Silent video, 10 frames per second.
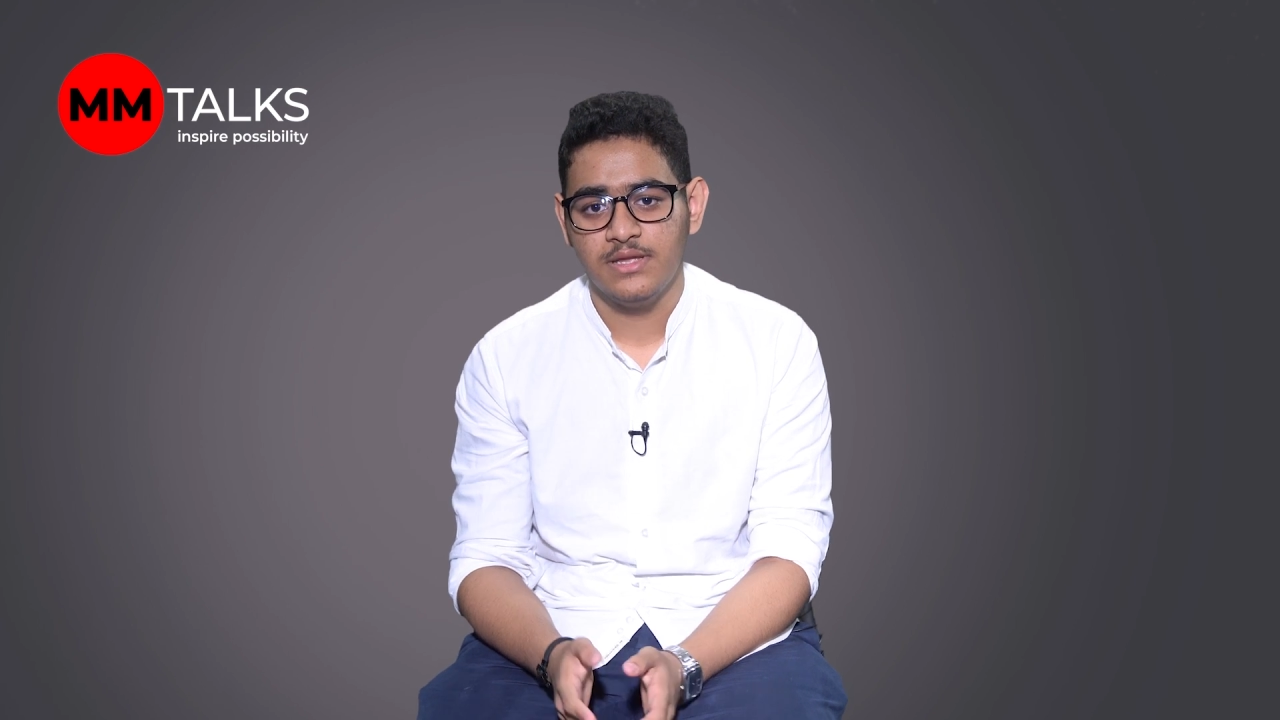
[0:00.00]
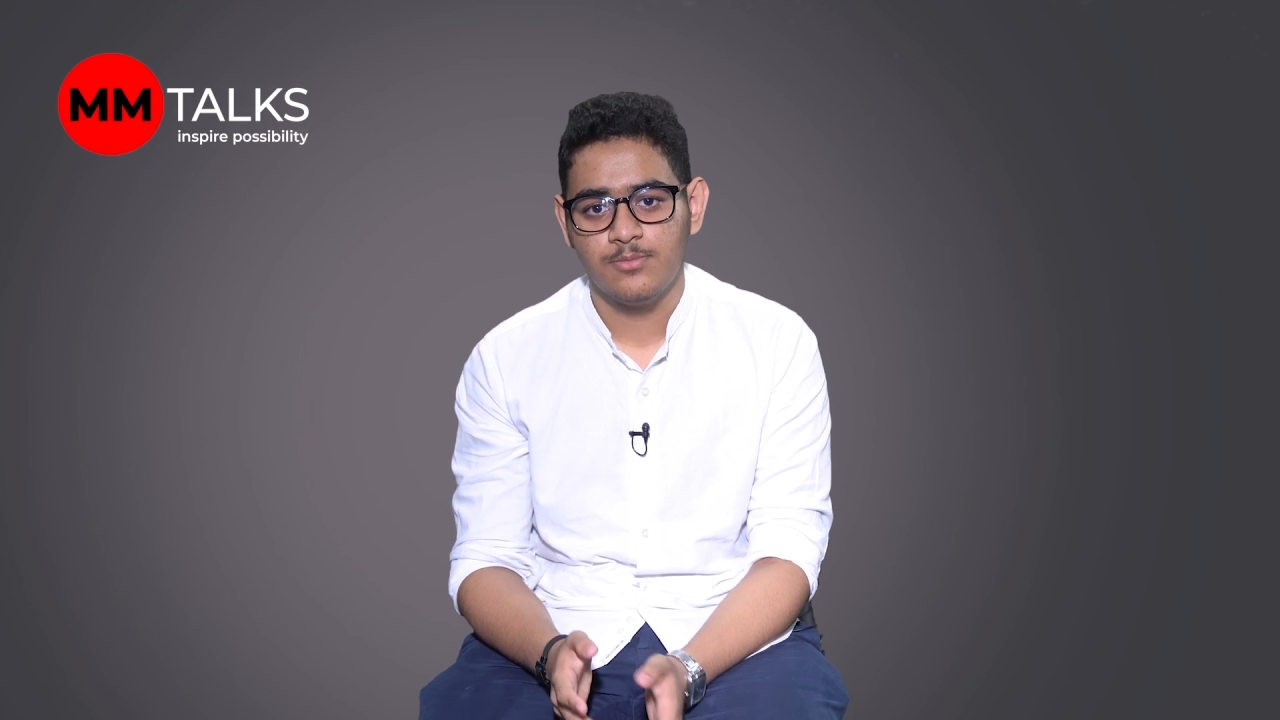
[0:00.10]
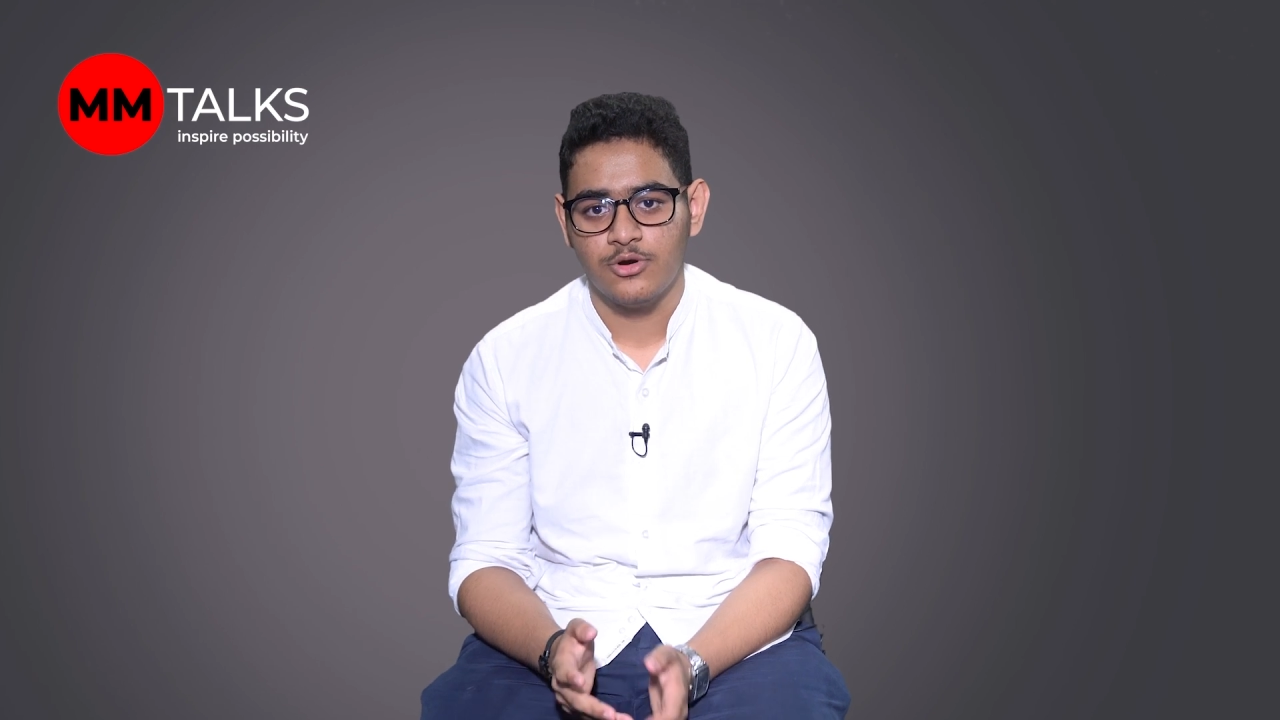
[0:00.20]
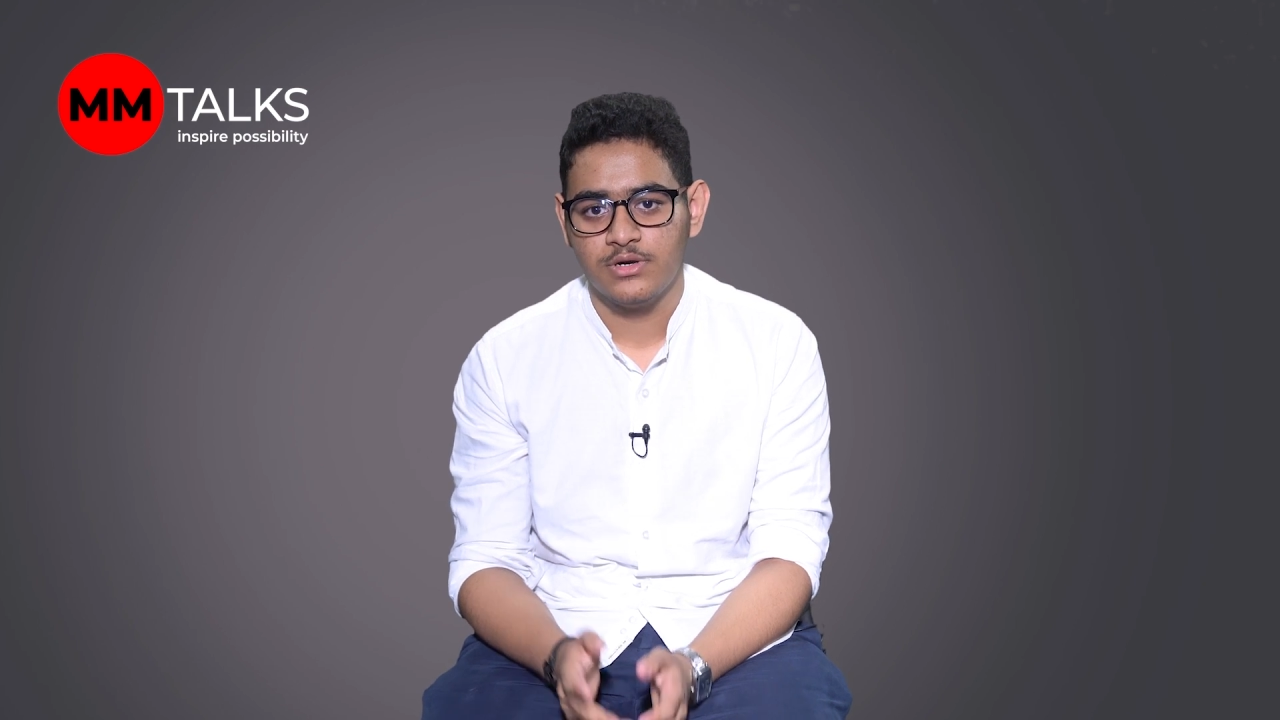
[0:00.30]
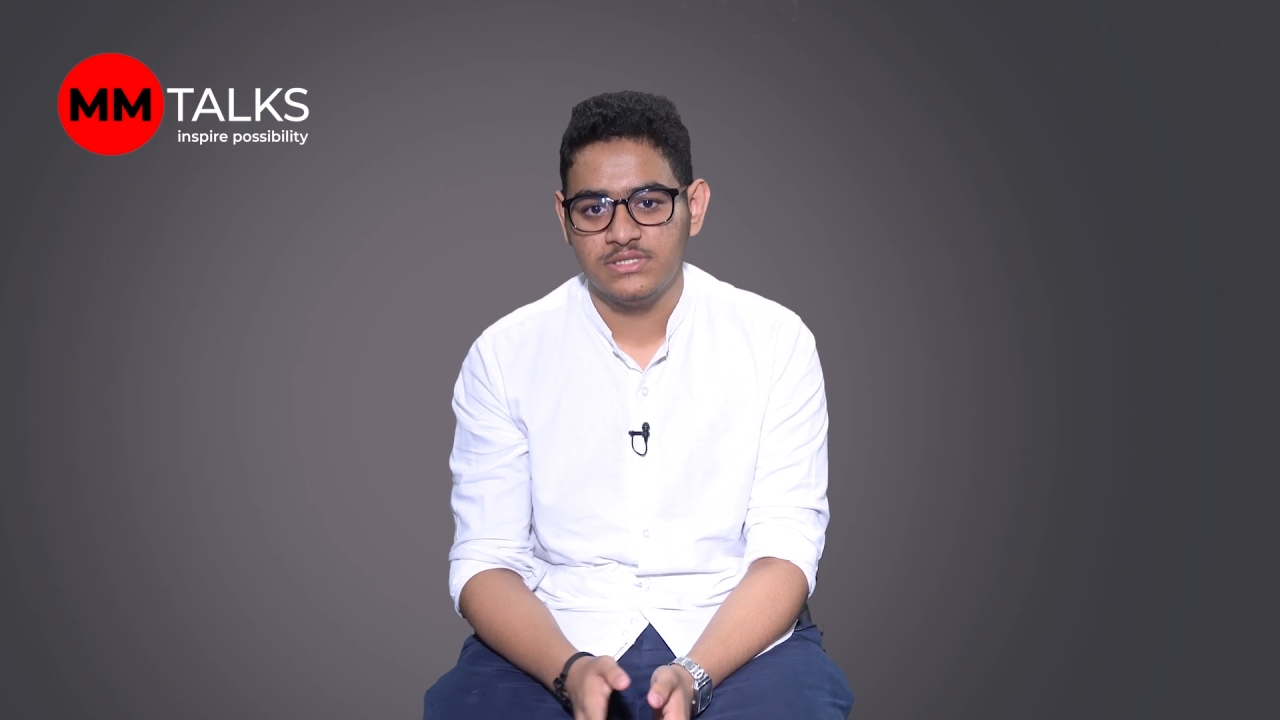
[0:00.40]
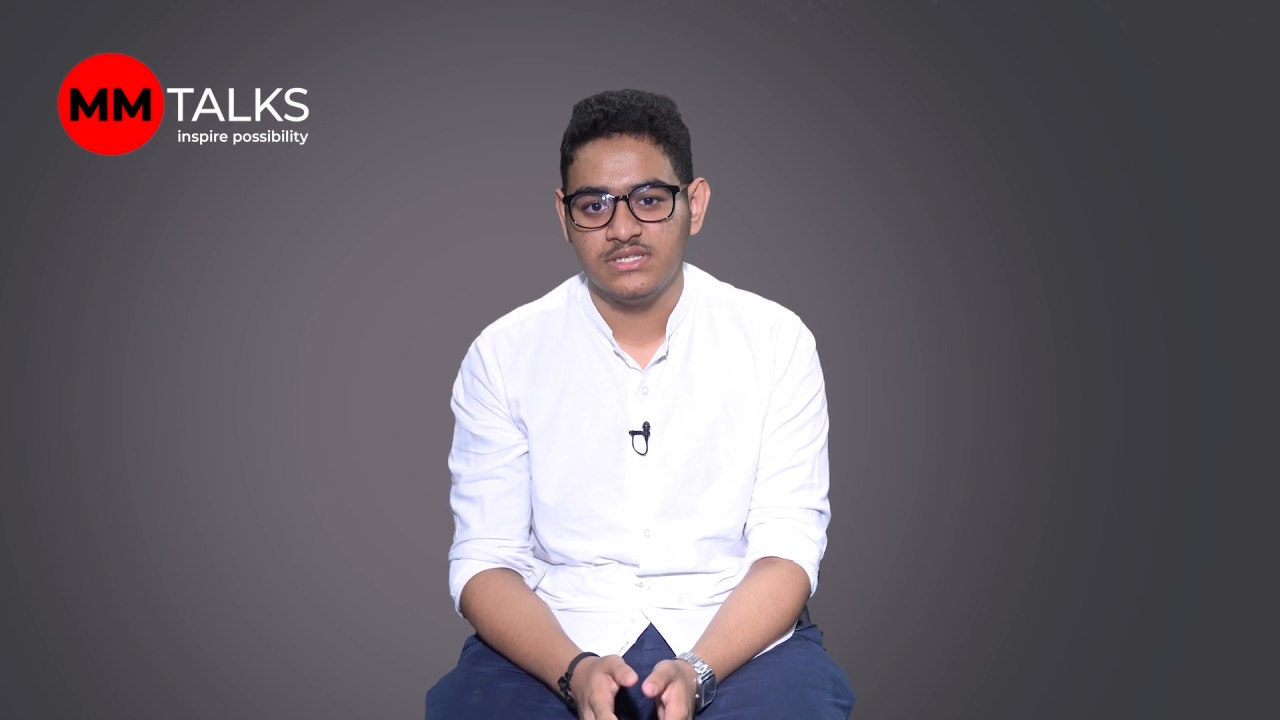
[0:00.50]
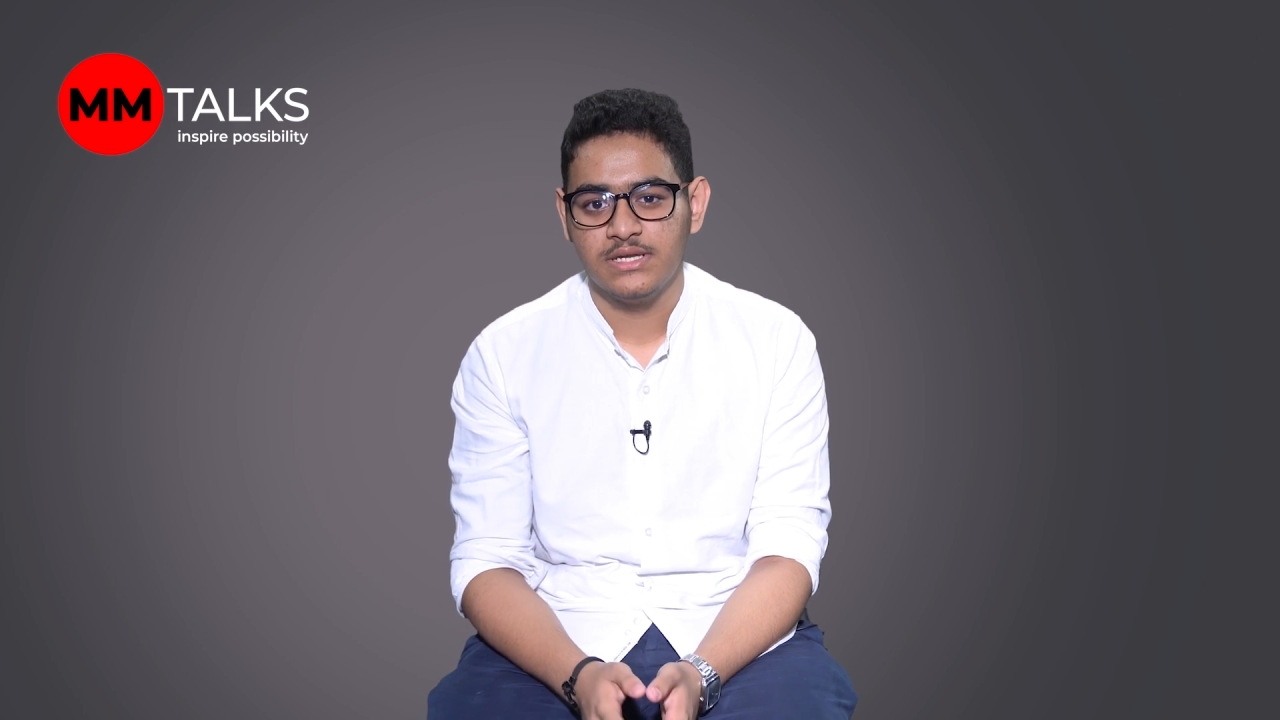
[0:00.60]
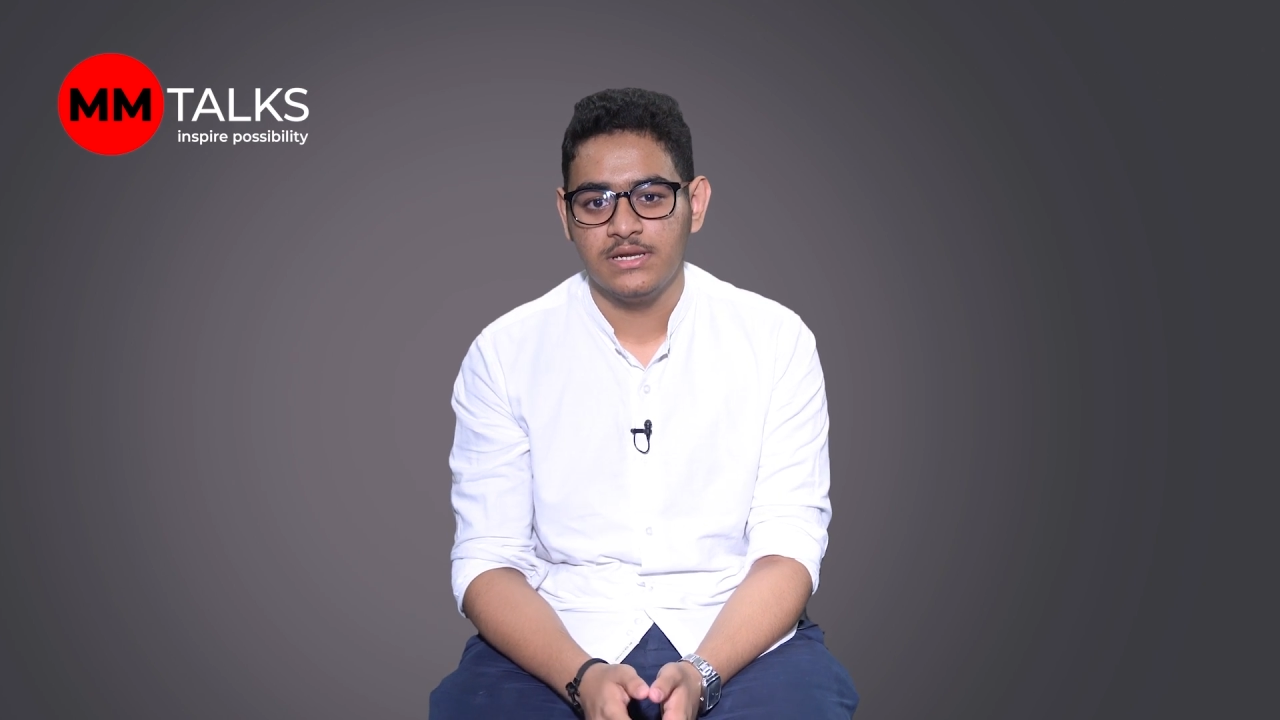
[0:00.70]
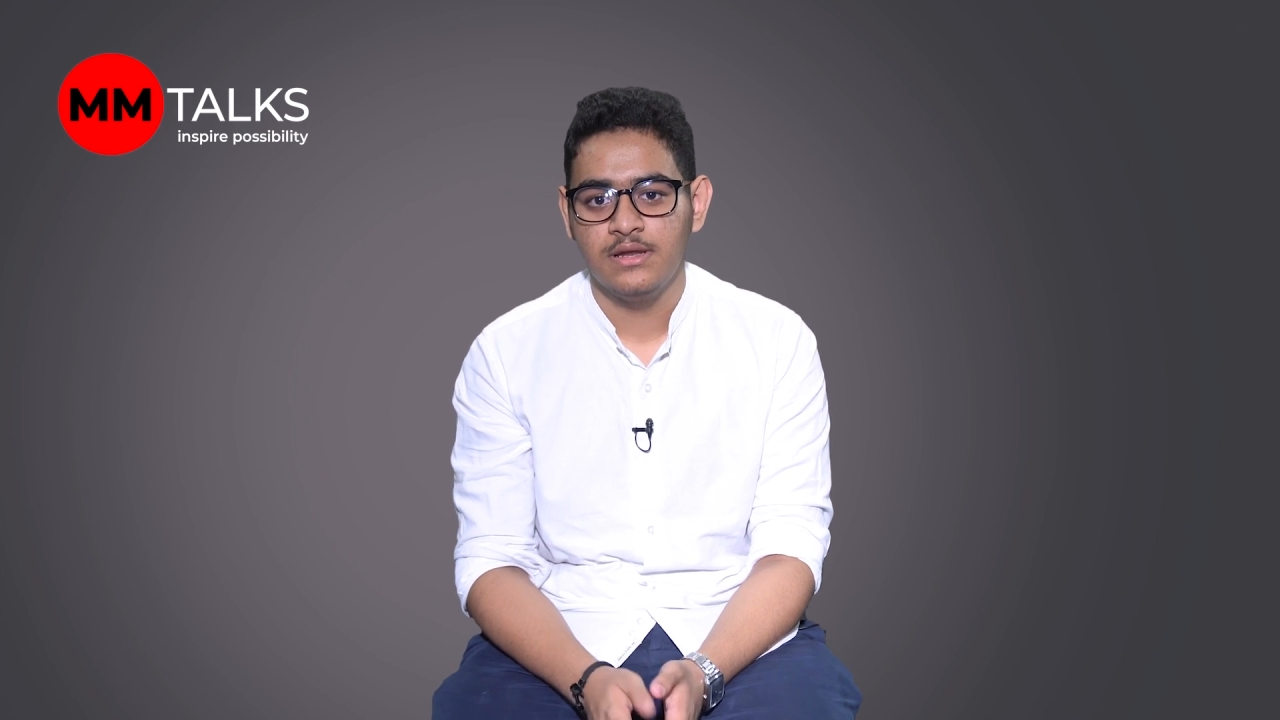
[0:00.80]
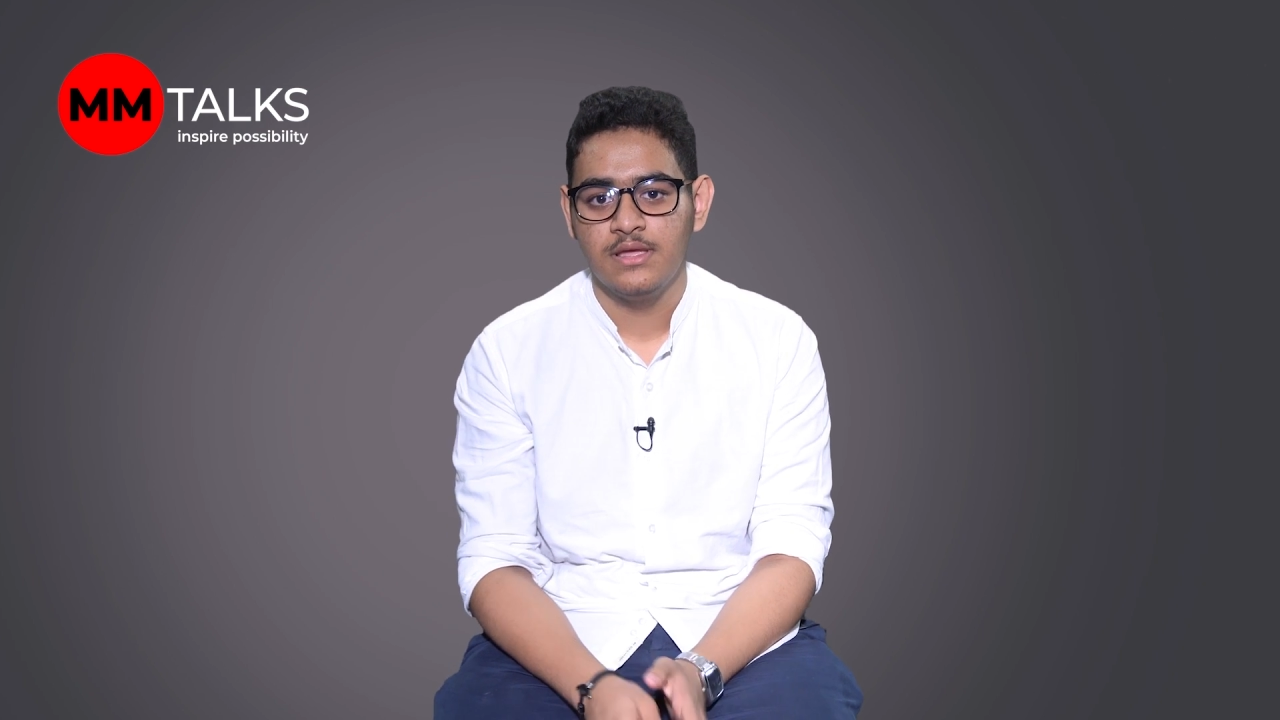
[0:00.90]
important
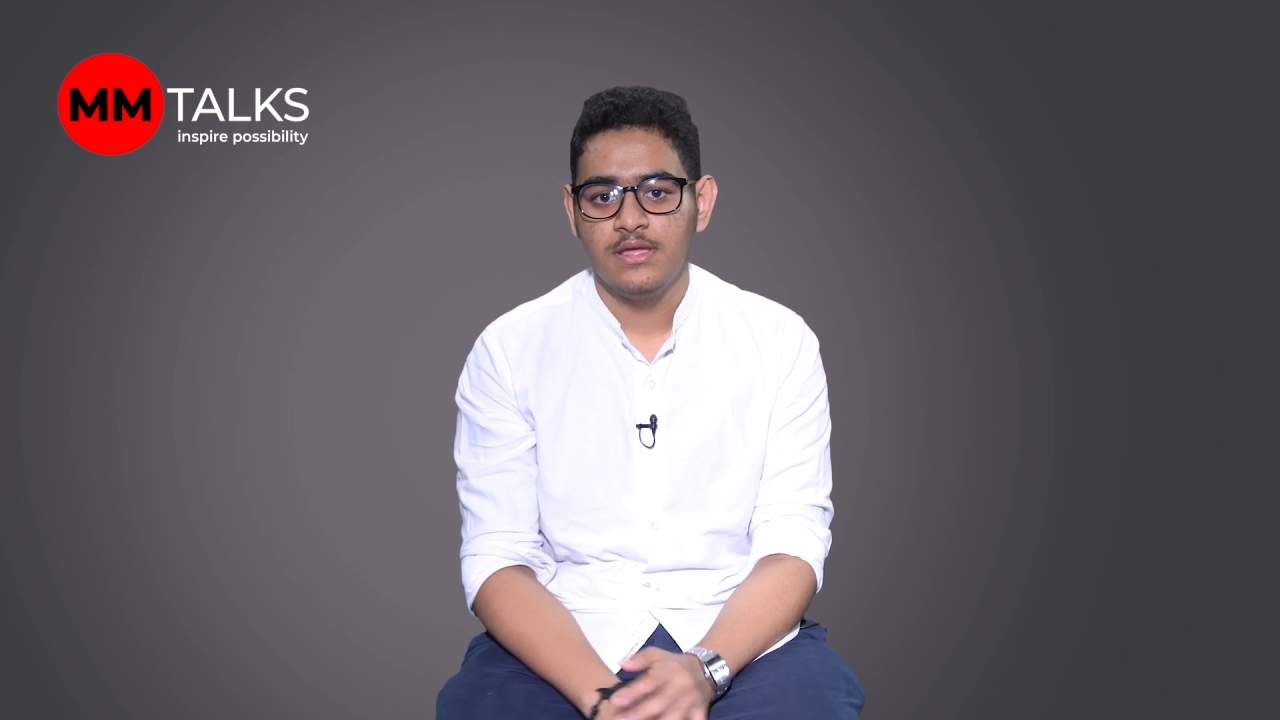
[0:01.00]
skill